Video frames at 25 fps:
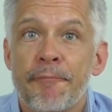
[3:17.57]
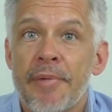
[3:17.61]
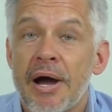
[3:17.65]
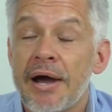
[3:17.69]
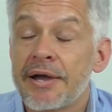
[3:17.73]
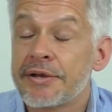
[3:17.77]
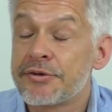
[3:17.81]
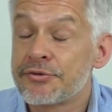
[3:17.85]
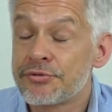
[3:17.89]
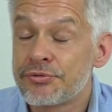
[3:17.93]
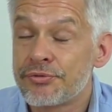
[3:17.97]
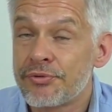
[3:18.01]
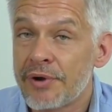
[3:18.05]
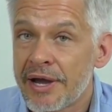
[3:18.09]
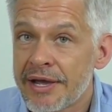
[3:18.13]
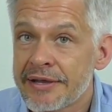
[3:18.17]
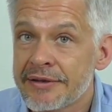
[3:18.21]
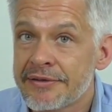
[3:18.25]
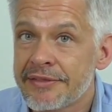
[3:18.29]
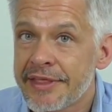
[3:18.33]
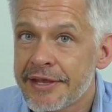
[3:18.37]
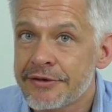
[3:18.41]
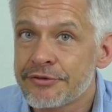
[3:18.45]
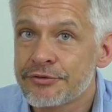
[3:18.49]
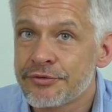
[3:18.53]
I
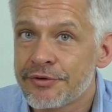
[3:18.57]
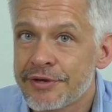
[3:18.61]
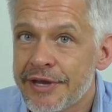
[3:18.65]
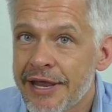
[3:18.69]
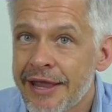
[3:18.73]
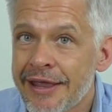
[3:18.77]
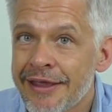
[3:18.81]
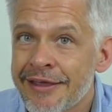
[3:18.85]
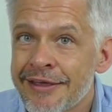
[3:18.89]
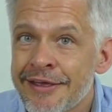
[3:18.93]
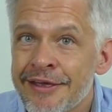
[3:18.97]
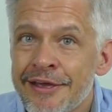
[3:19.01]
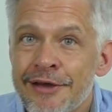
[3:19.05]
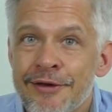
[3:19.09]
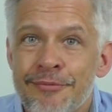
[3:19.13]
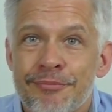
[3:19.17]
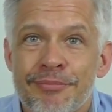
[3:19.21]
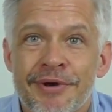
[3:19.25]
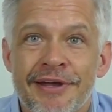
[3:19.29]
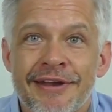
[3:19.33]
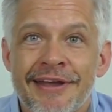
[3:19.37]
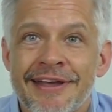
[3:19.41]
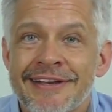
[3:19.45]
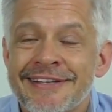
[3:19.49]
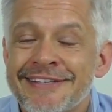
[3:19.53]
tried that today,
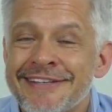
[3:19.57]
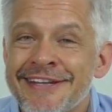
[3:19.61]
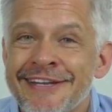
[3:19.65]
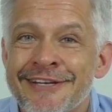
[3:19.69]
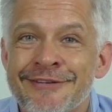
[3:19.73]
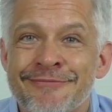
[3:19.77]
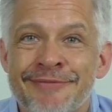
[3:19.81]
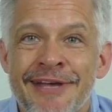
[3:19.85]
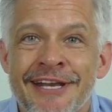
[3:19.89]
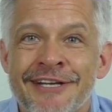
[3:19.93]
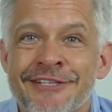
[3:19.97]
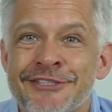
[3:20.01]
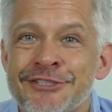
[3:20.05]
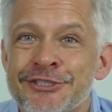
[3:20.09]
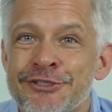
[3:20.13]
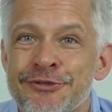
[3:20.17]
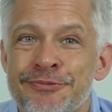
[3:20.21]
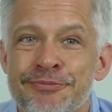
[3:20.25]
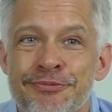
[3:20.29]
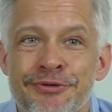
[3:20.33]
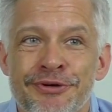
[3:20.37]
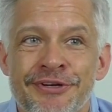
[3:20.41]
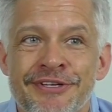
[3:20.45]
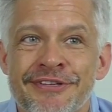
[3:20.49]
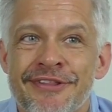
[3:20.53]
but I didn't manage to
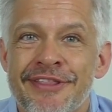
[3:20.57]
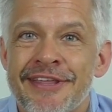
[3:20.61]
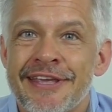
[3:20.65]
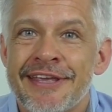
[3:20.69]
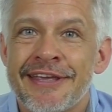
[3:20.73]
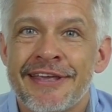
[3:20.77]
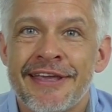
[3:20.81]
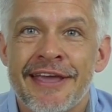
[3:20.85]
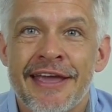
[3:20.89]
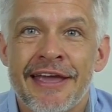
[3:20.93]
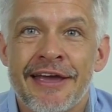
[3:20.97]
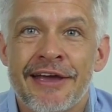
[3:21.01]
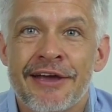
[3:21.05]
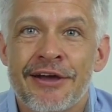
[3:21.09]
put the